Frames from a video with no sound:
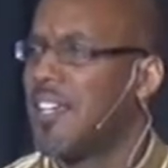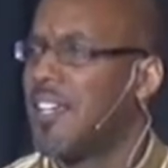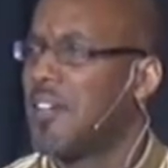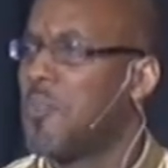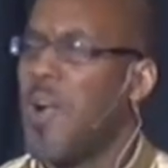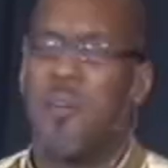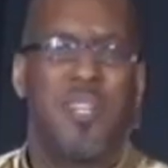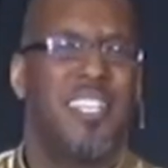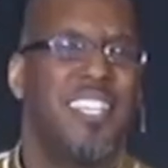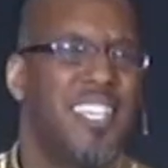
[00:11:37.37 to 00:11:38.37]
Why would
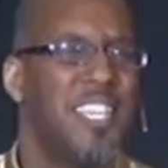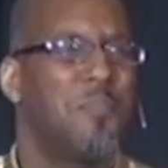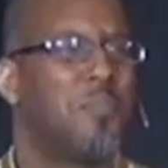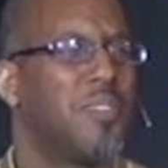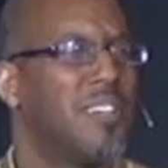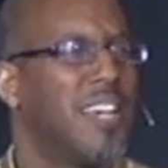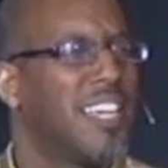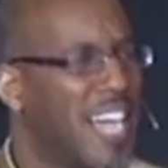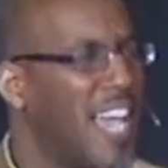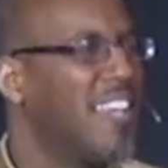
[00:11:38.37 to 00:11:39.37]
he keep a
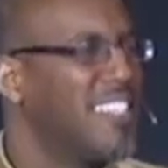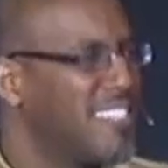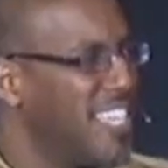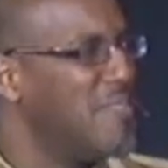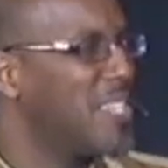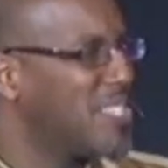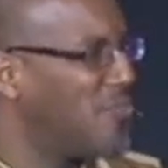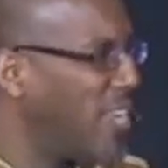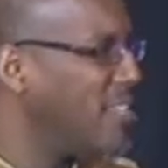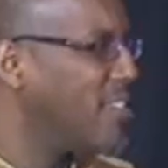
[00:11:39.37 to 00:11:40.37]
guy on his team that's a
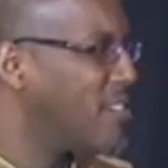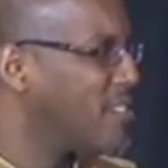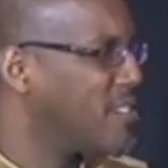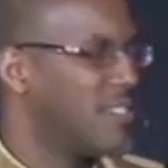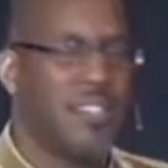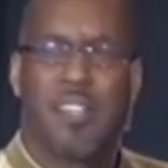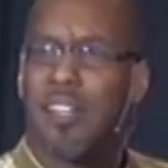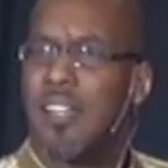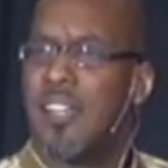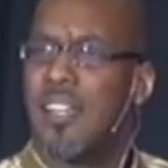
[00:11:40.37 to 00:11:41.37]
failure?
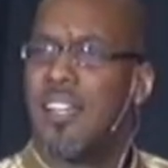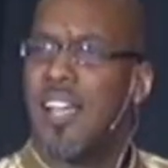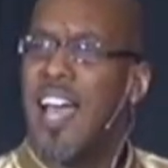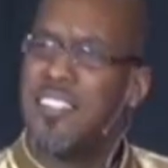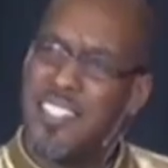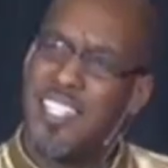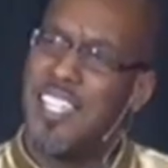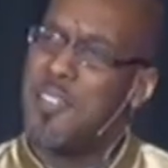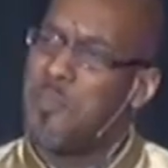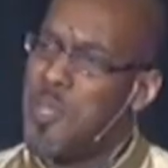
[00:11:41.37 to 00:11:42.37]
How does he
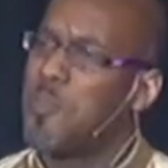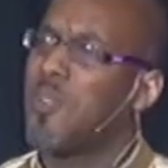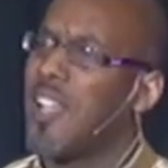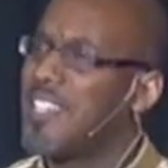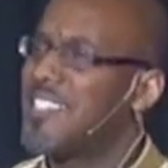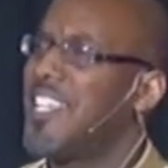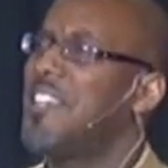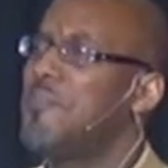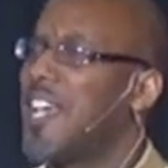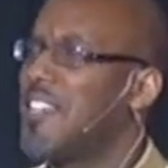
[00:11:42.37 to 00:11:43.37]
keep people on his
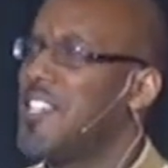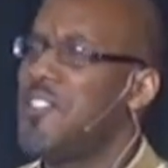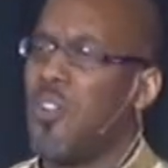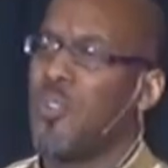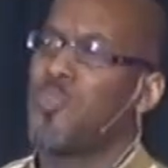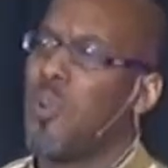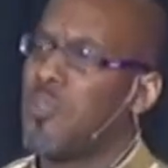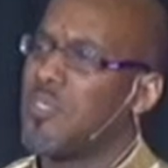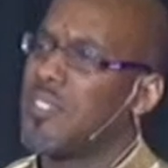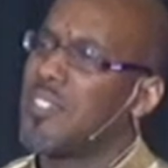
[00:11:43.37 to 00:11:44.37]
team that he knows
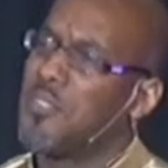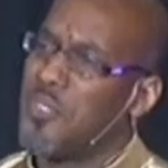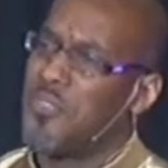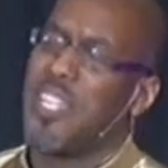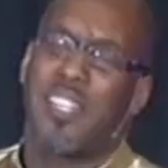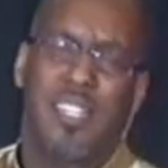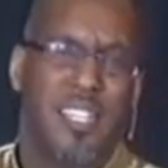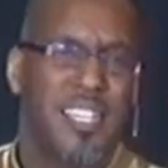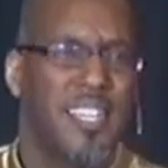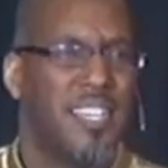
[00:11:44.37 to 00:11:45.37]
won't fulfill
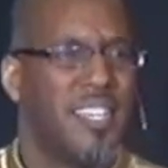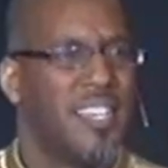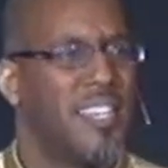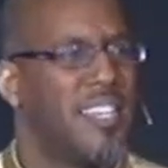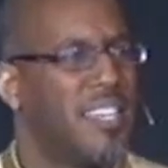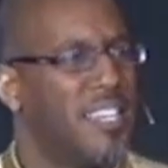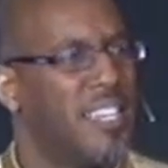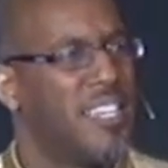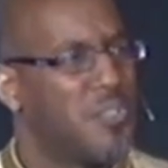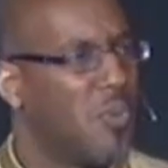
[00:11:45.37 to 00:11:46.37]

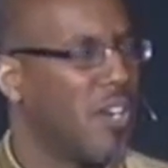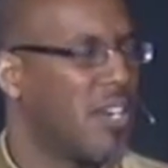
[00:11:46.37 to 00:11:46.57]
his work.